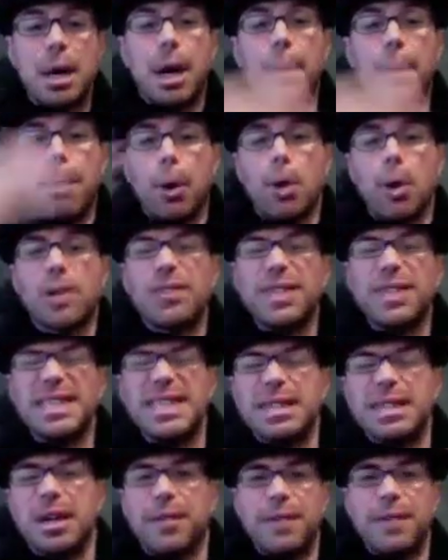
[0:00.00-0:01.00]
a part of his
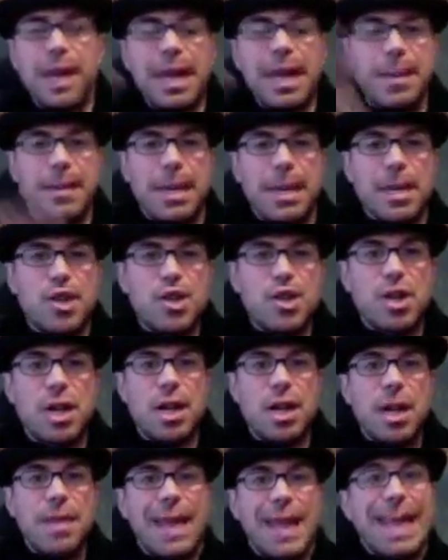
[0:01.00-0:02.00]
self-image
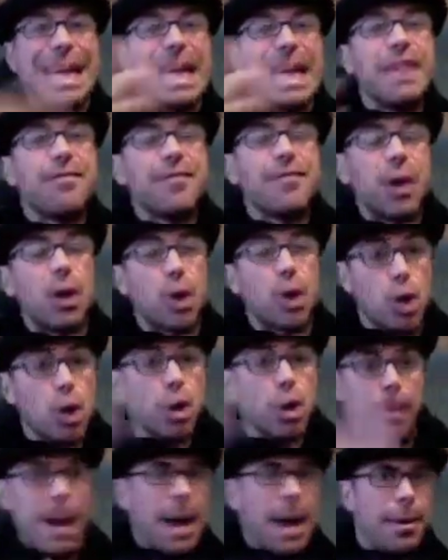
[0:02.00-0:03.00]
that he felt good
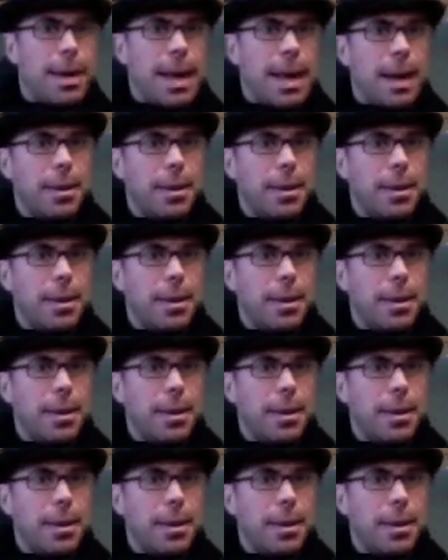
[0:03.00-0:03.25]
about now.